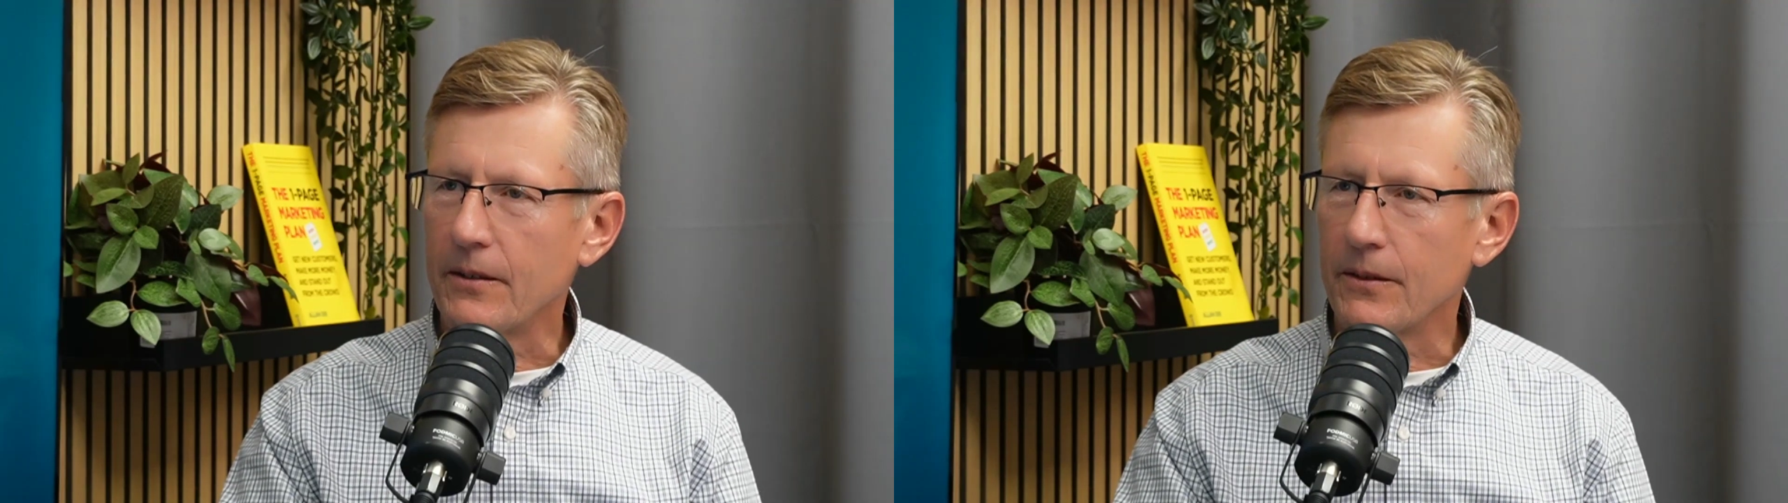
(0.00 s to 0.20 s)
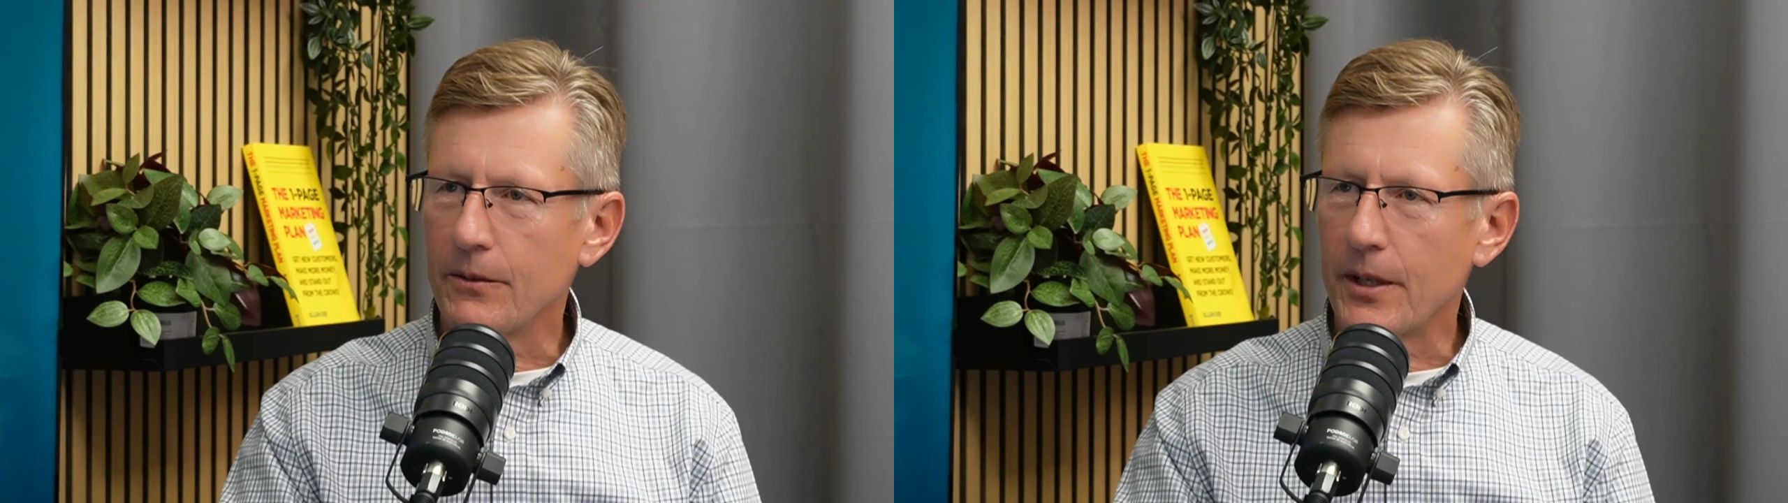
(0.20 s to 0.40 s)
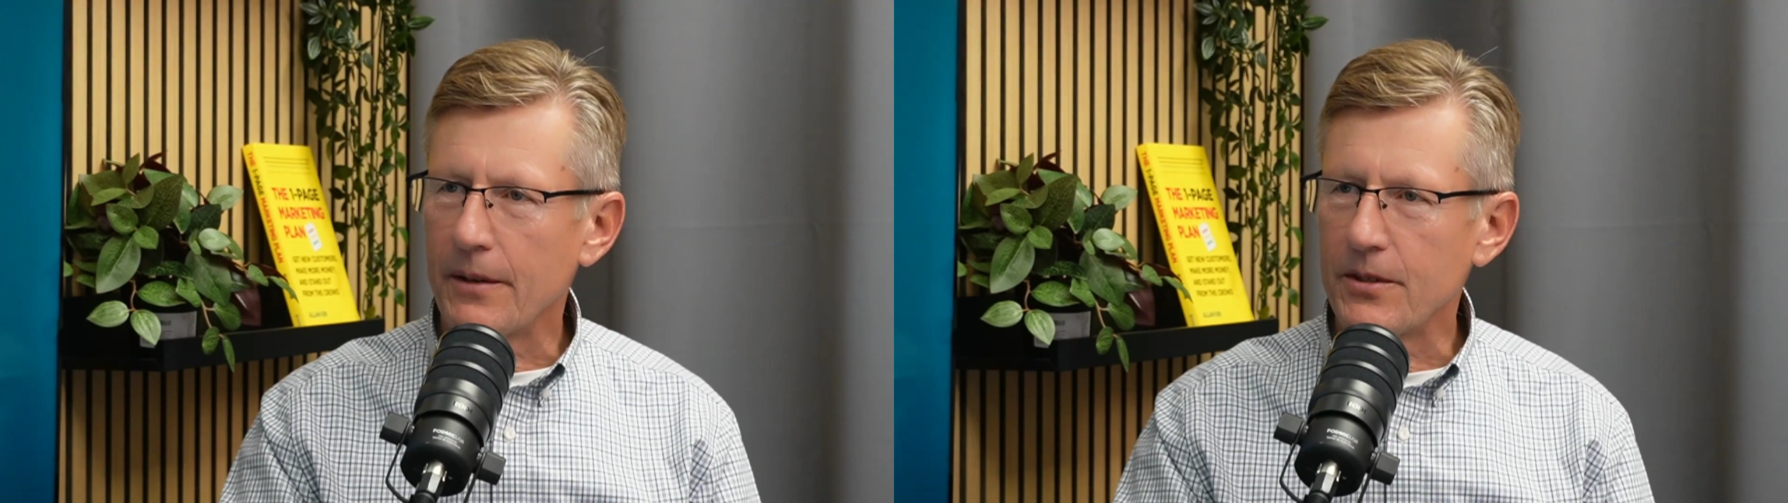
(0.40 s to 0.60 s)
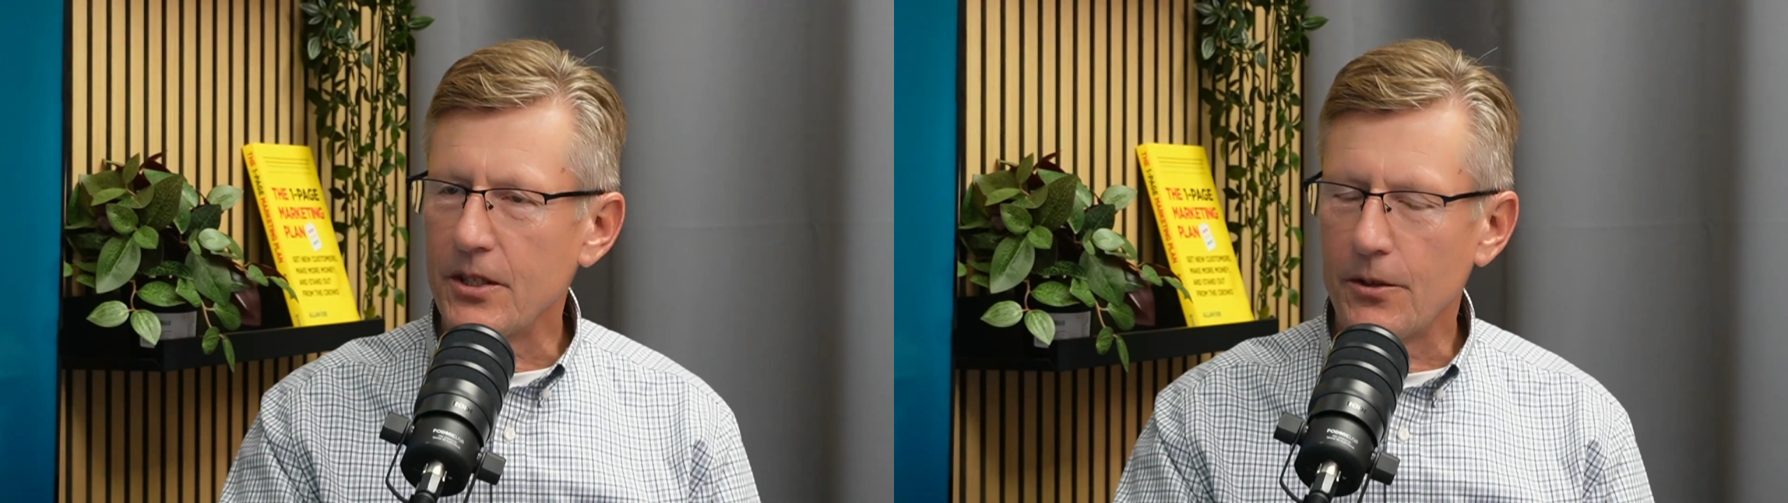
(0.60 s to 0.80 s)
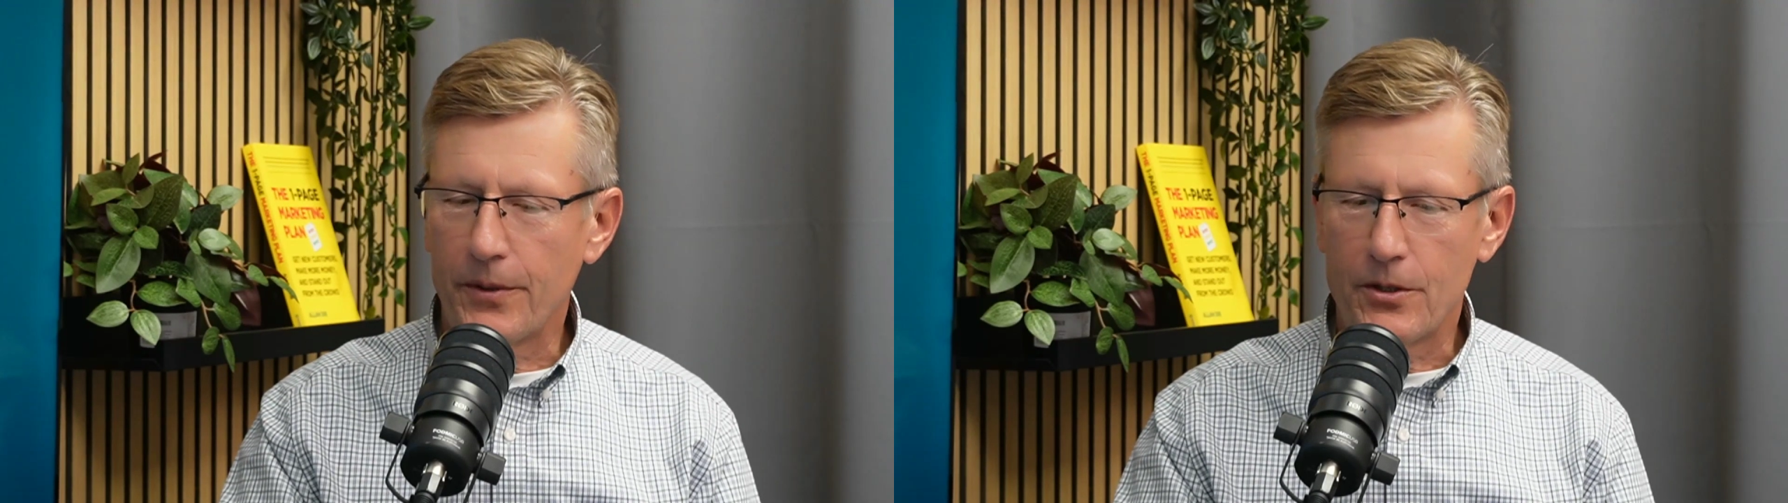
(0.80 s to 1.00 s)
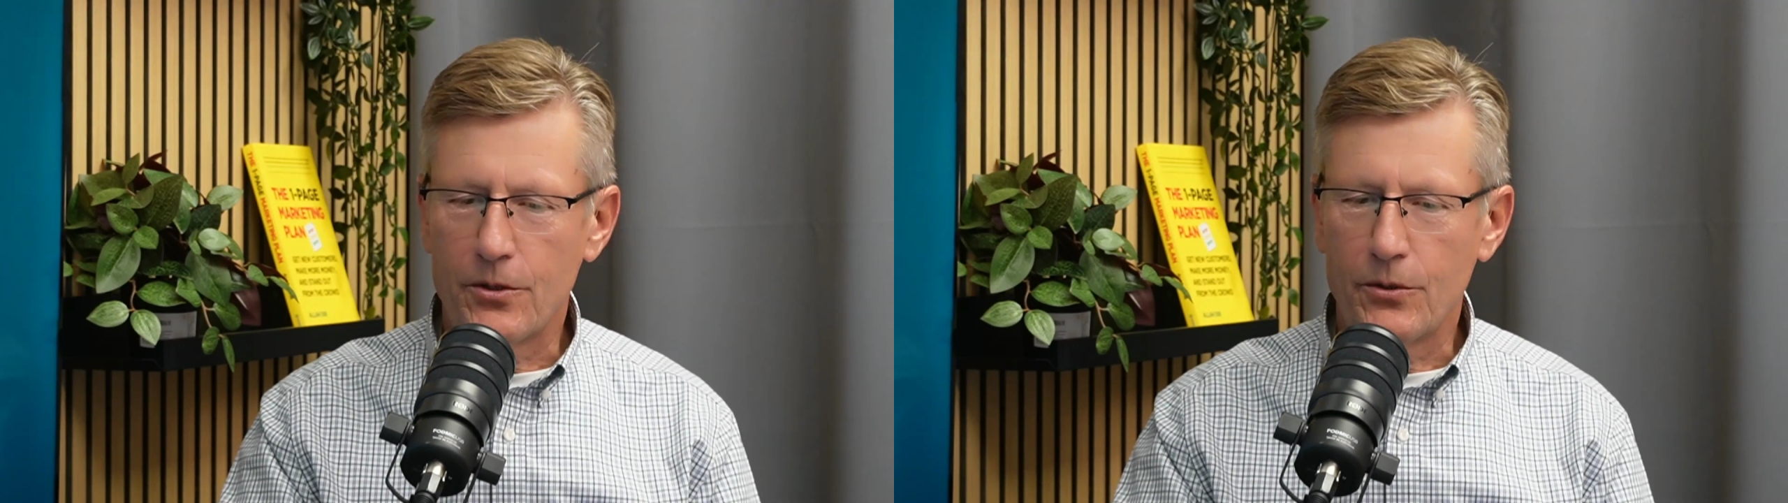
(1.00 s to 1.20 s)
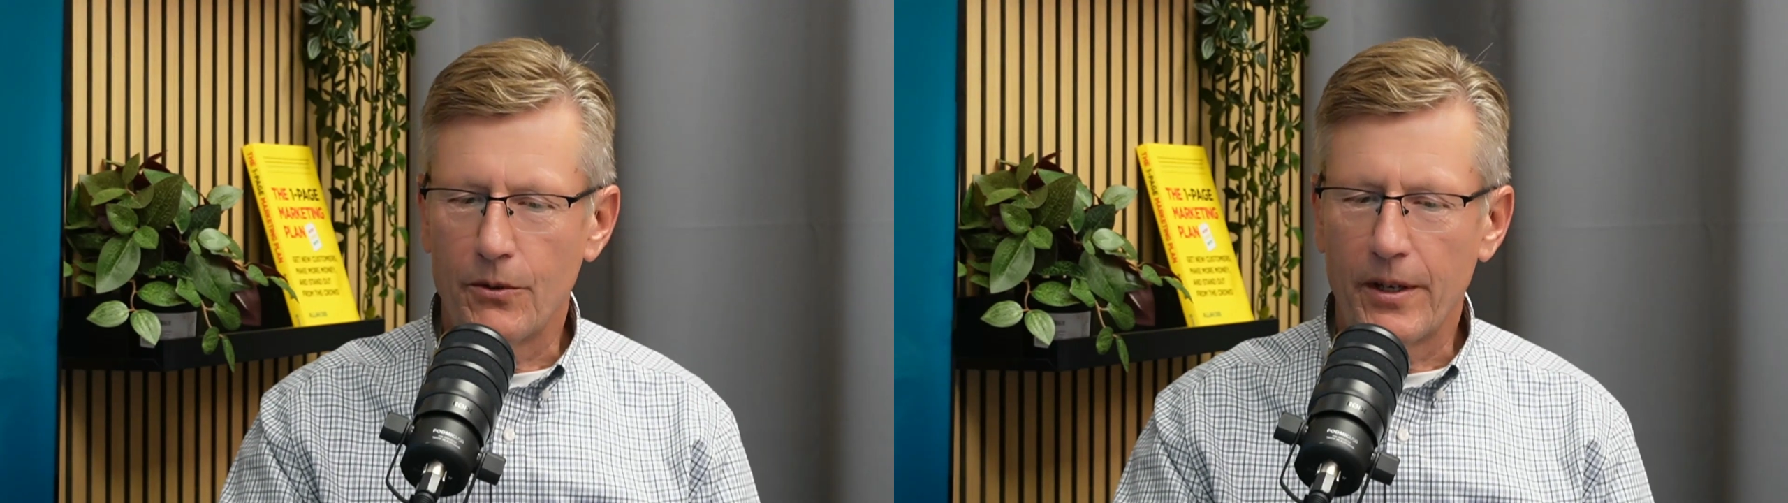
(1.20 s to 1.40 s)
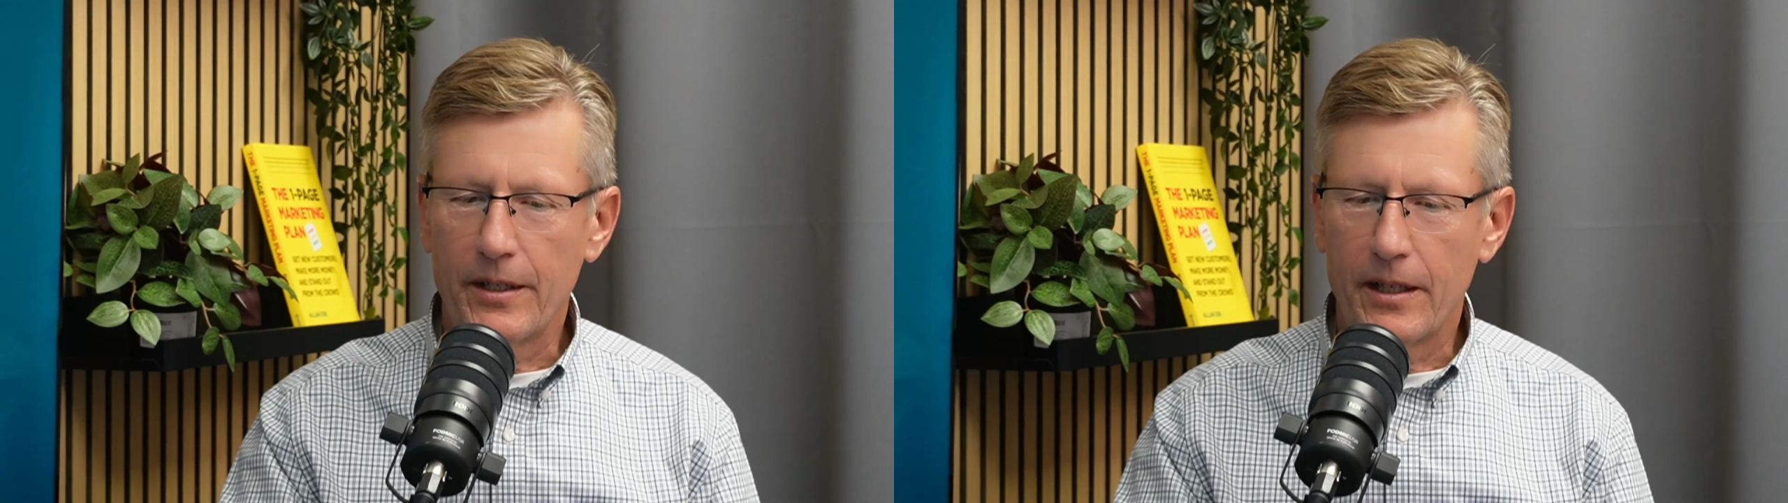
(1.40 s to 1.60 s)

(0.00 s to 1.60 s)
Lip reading: what I've seen of it too, right?